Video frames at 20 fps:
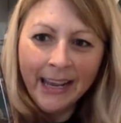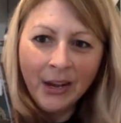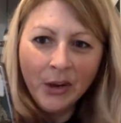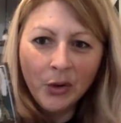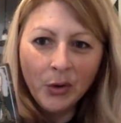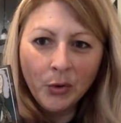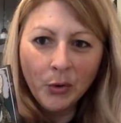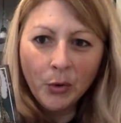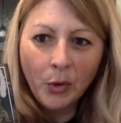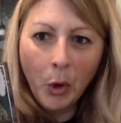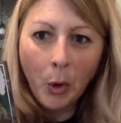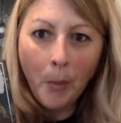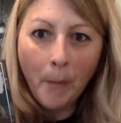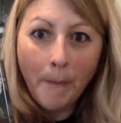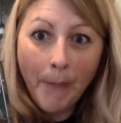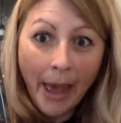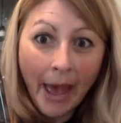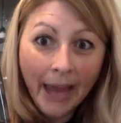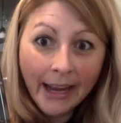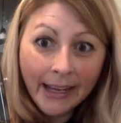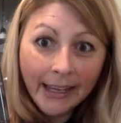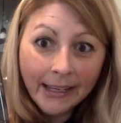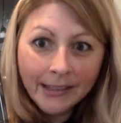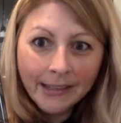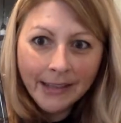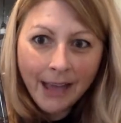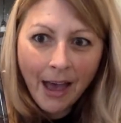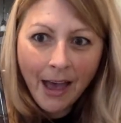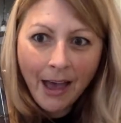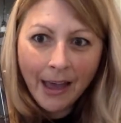who go back in
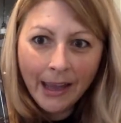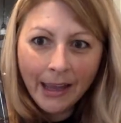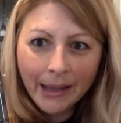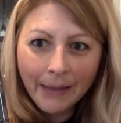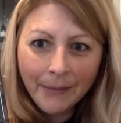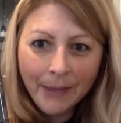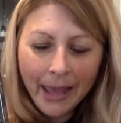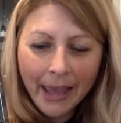time